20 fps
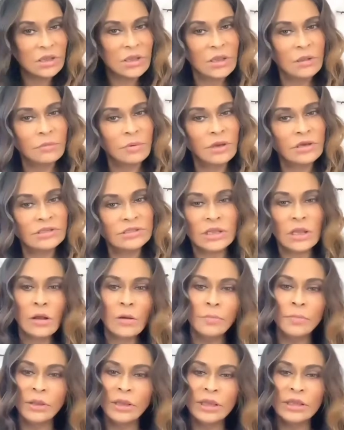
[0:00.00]
But it still
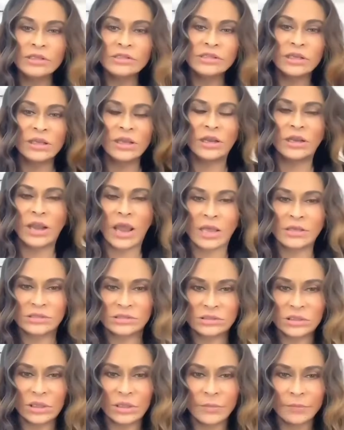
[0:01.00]
blends in
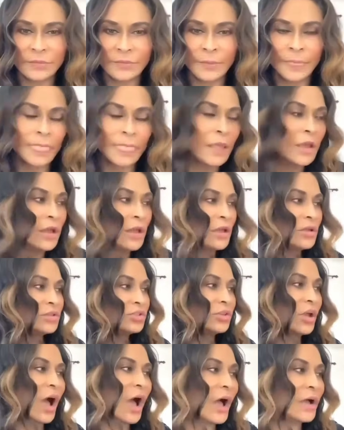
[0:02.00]
nicely.
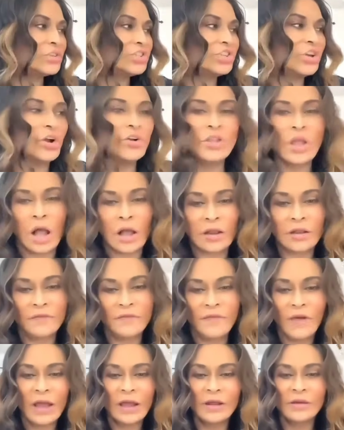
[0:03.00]
So I'll show y'all
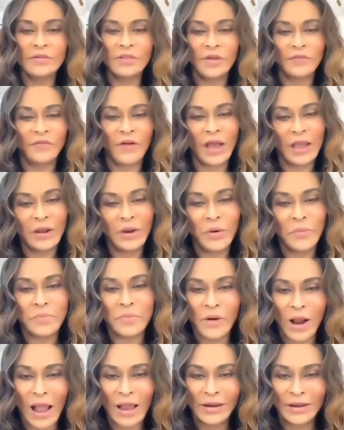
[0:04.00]
the final
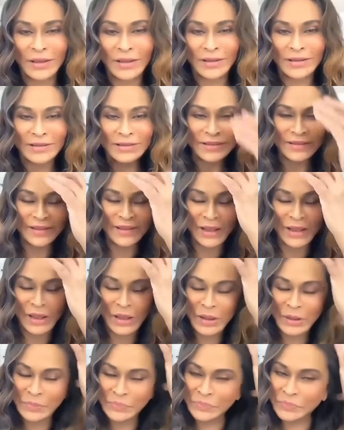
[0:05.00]
product,
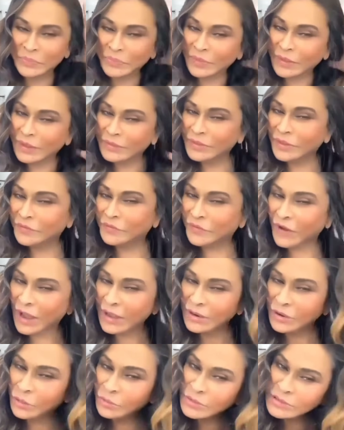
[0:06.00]
the
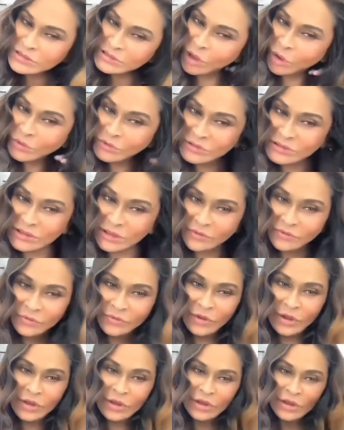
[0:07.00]
final results of
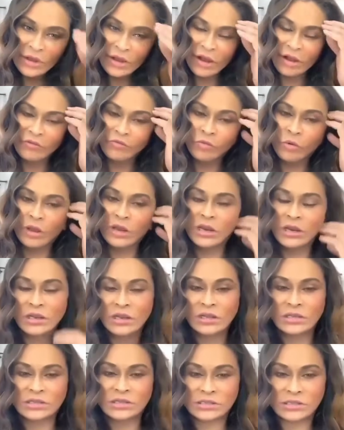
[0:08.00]
what it
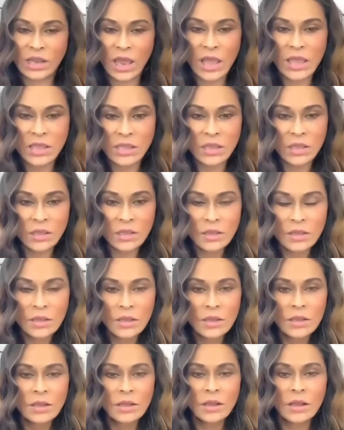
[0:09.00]
looks like
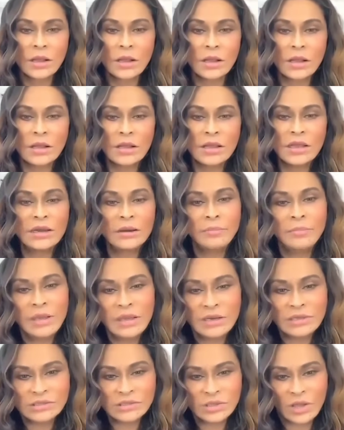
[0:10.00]
in a
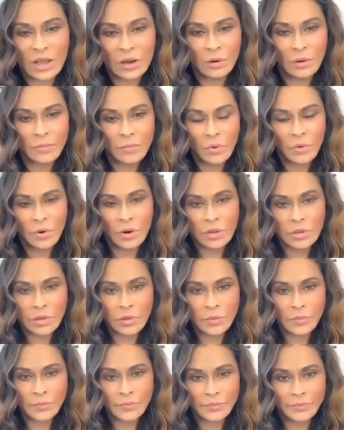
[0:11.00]
minute, so I don't bore
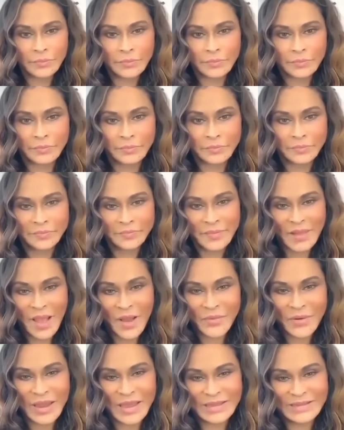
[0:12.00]
you. All
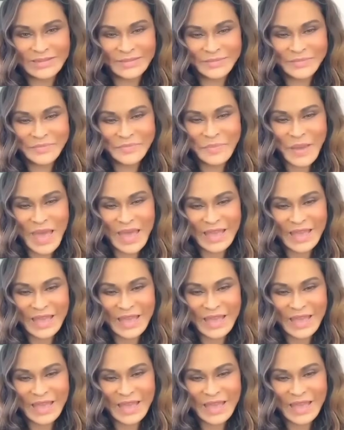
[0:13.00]
right, bye.